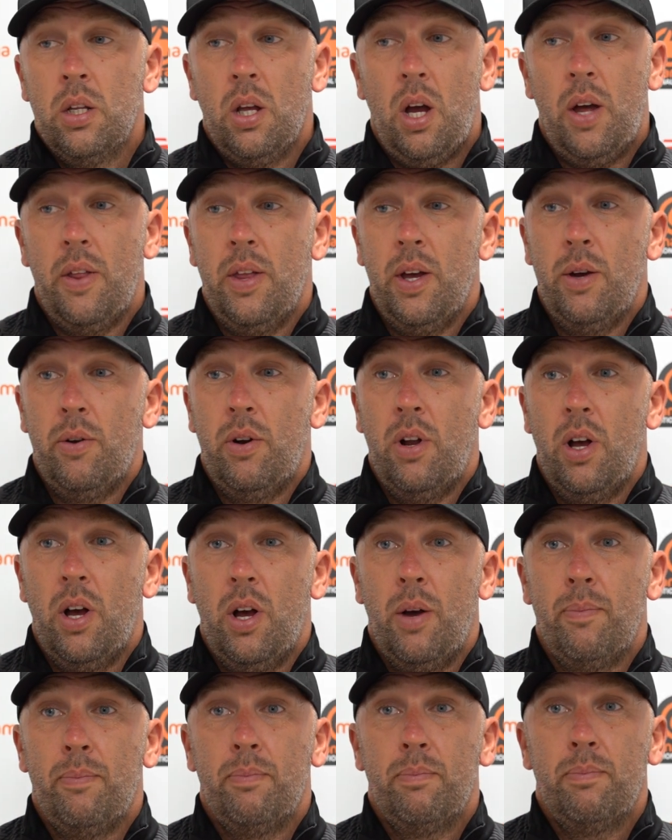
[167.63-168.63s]
Oh,
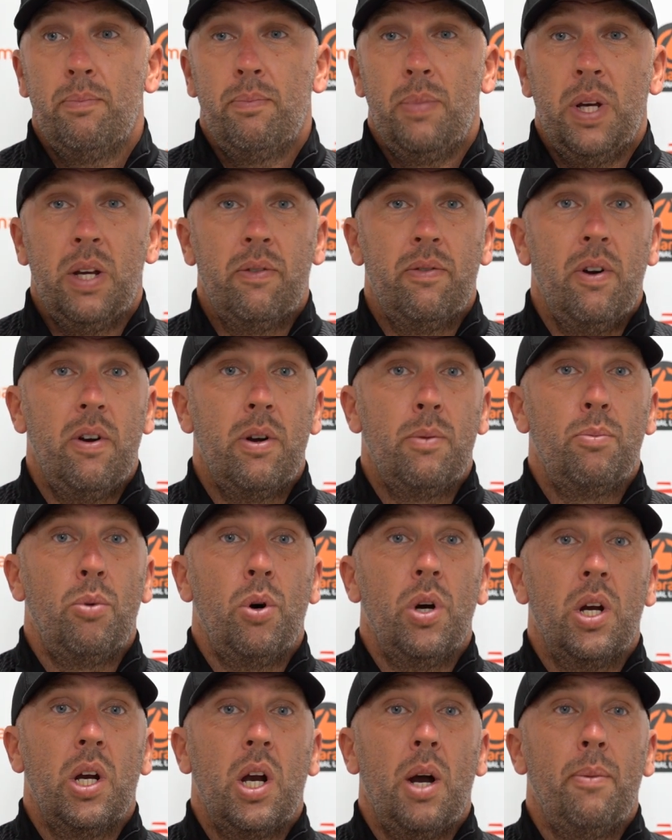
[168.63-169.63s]
they'll be very
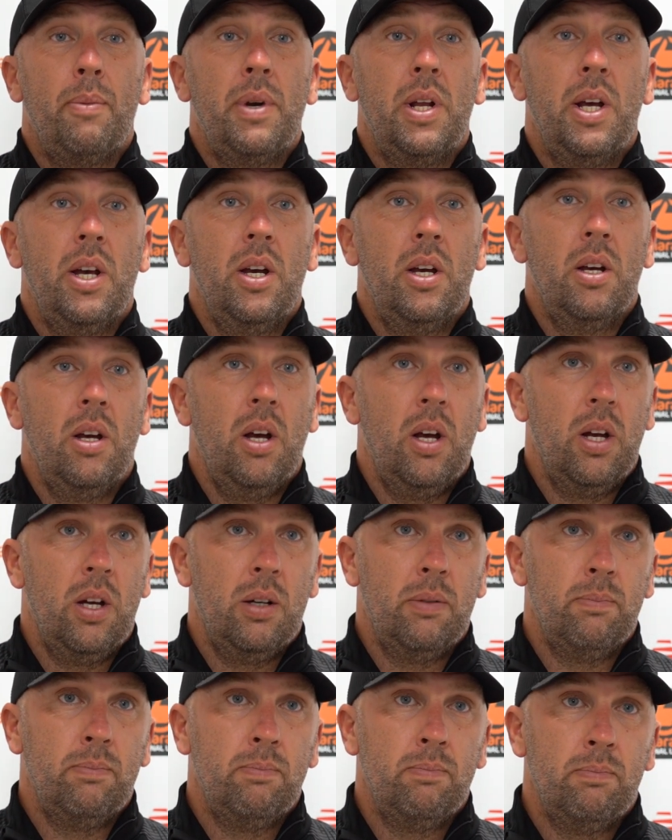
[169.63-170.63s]
buoyant coming here,
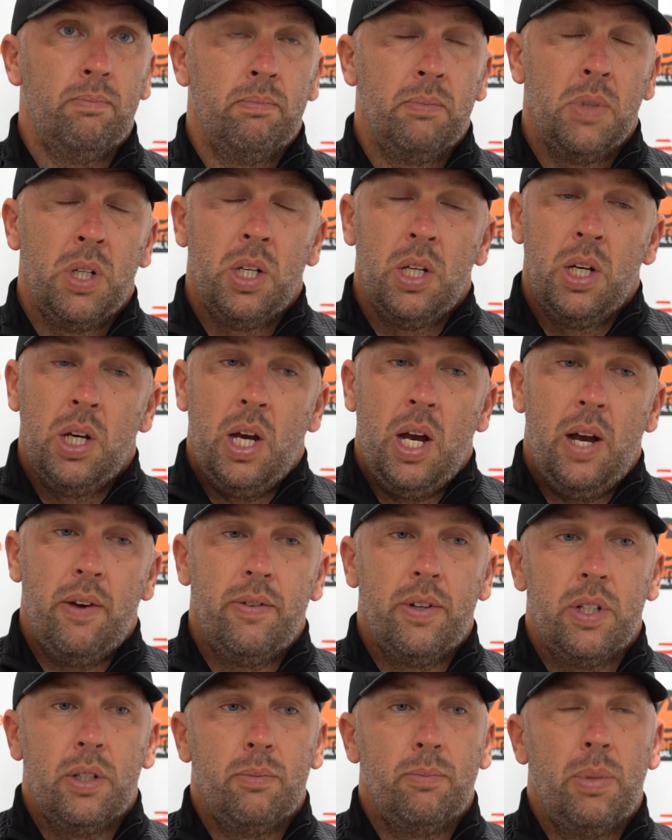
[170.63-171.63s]

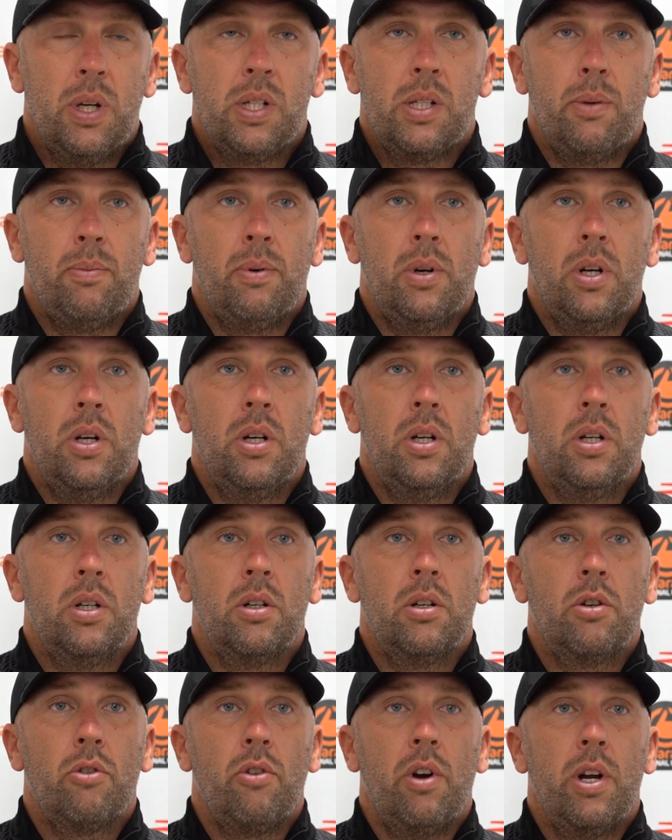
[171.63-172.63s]
having picked up
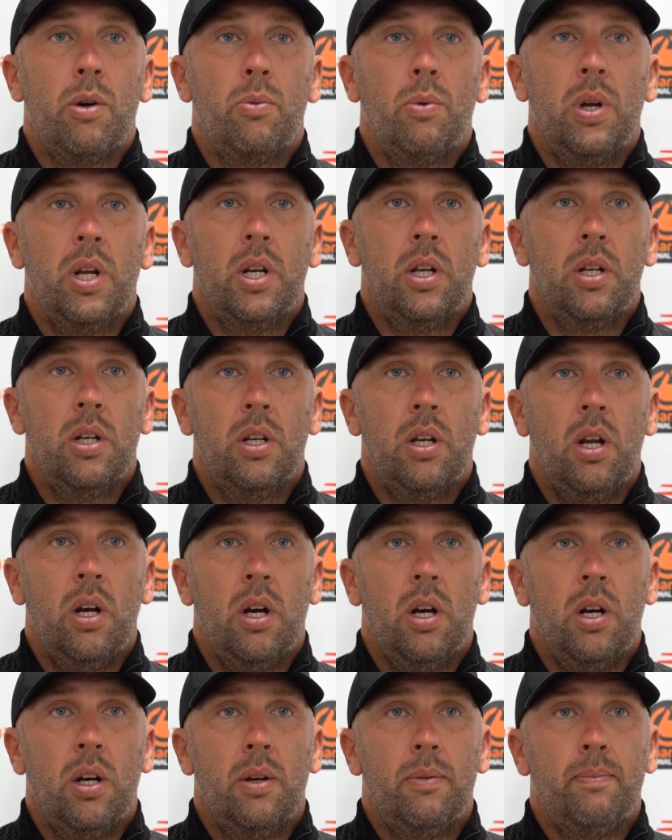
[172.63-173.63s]
a great win
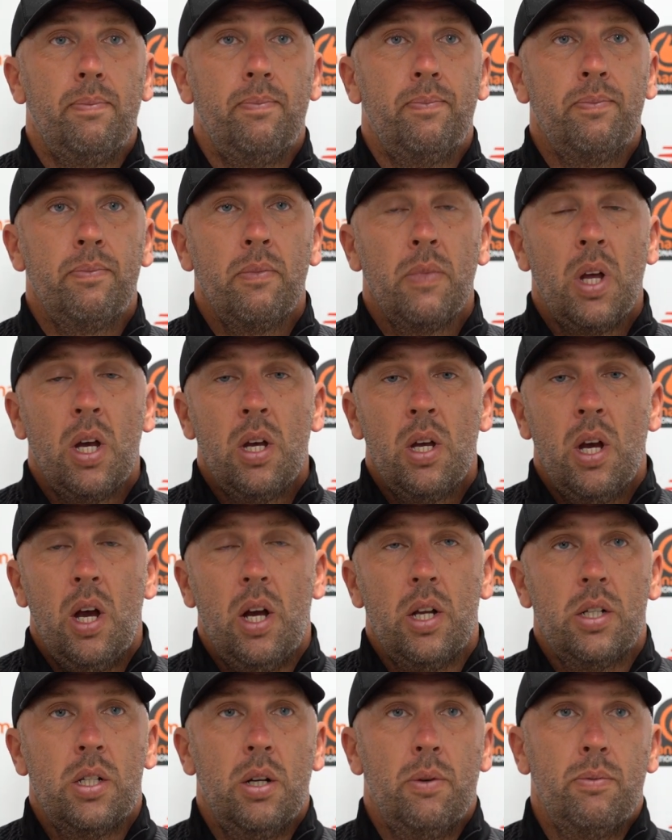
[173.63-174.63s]

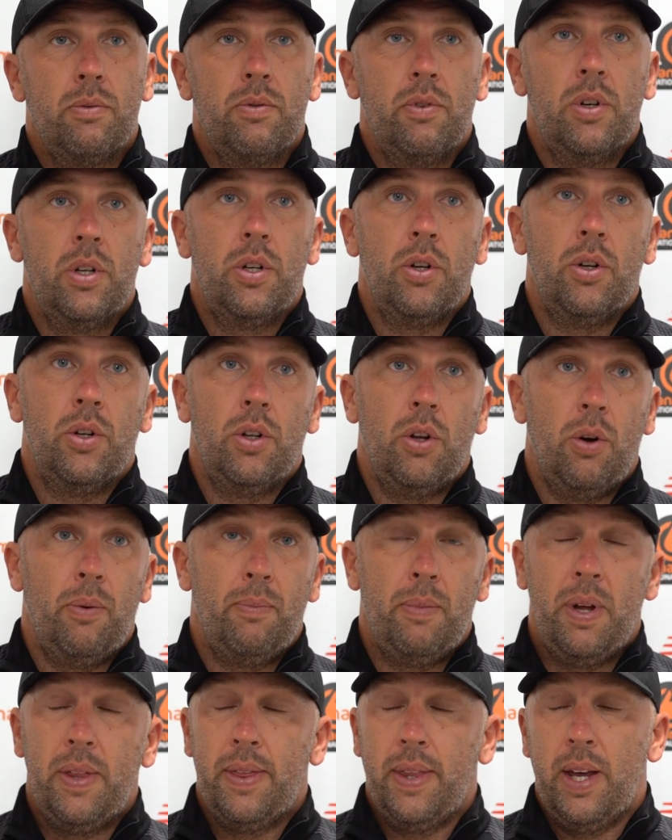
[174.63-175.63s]
at Chelmsford on
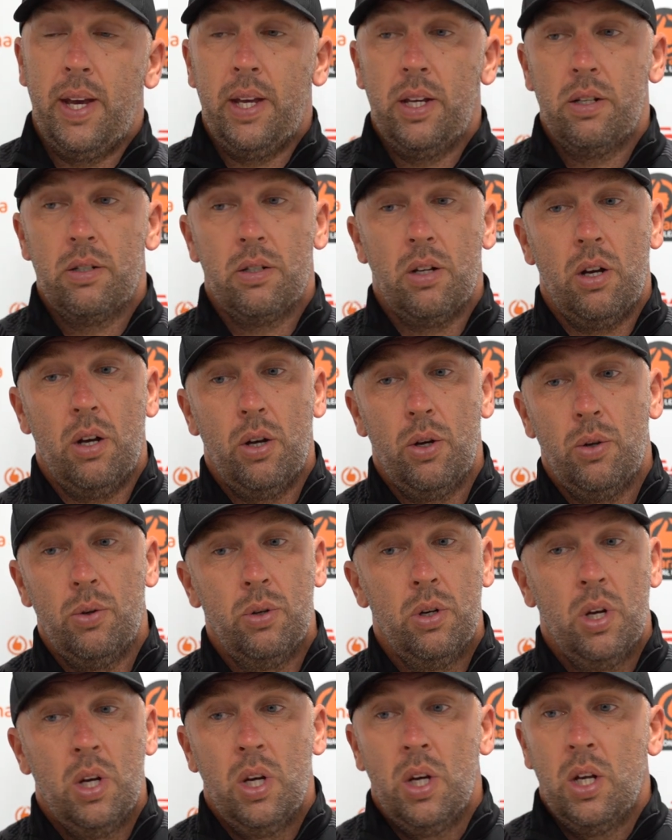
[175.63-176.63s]
Monday. So
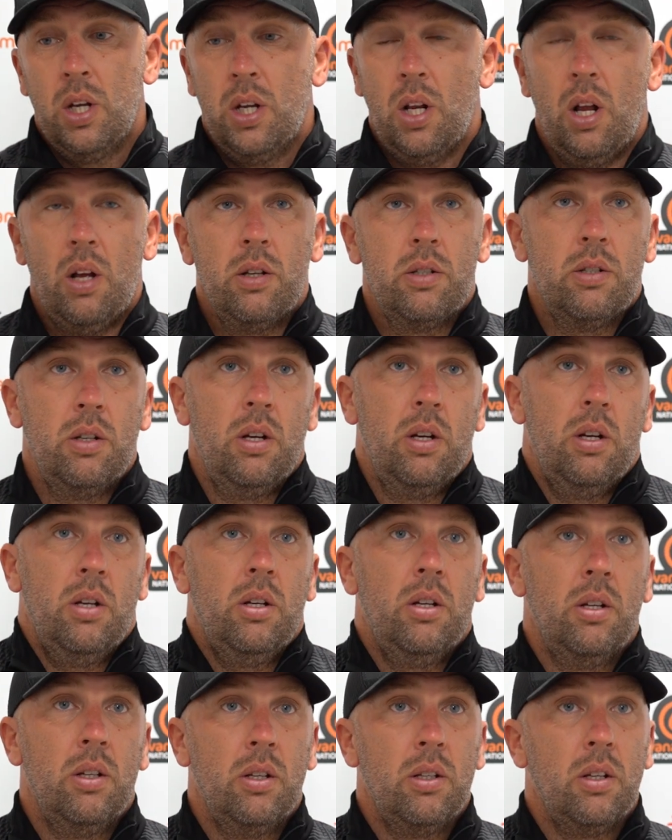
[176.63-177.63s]
that's a
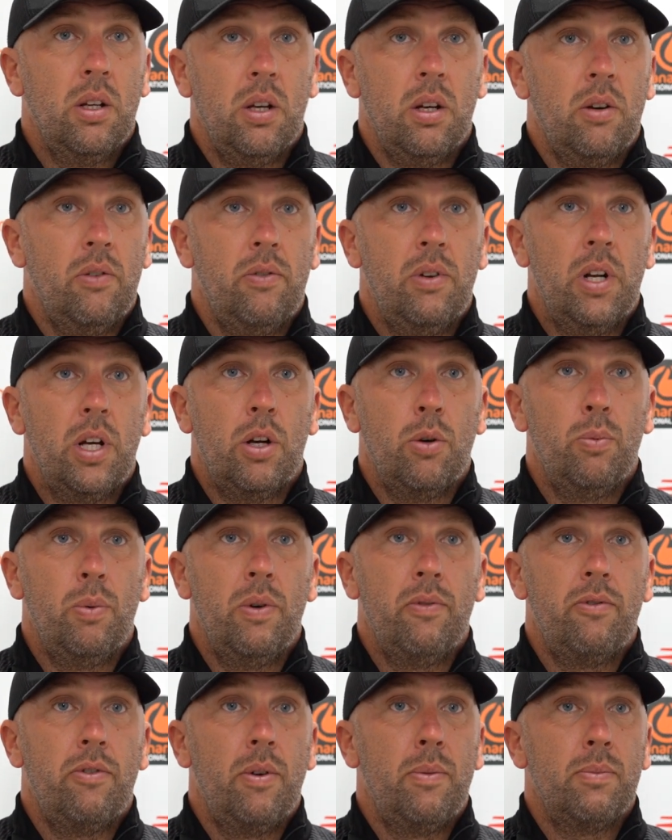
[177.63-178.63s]
really good
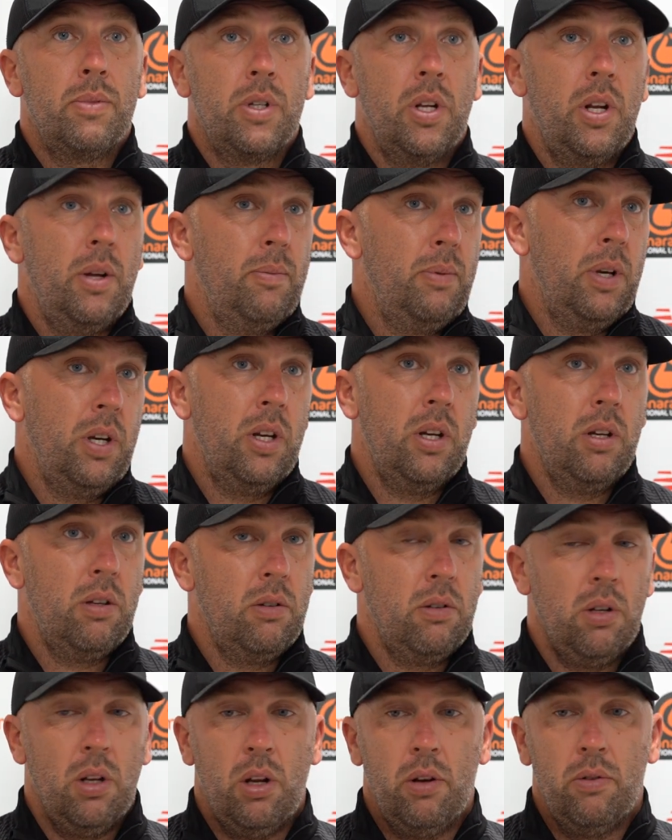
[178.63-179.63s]
win for them. So they'll be,
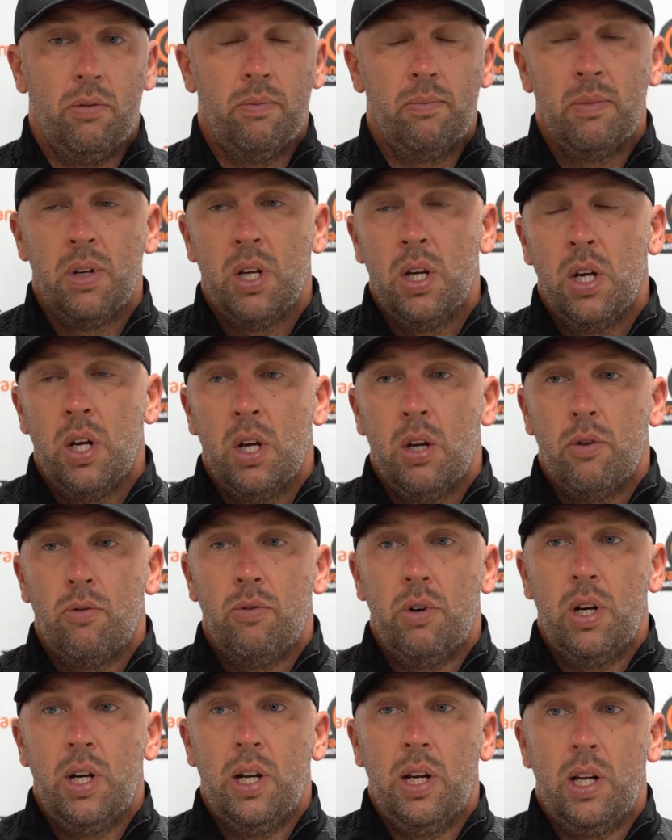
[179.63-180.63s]
you know,
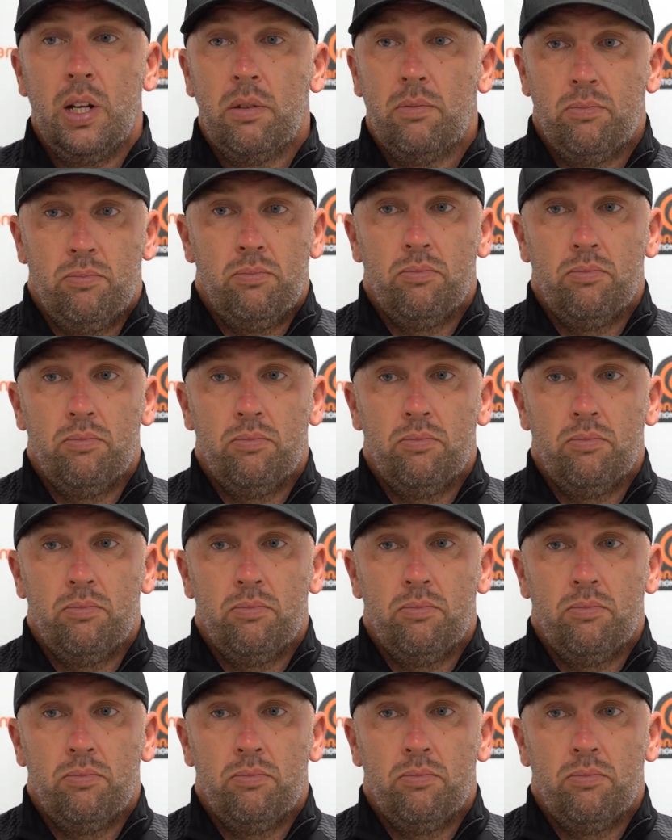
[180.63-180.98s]
really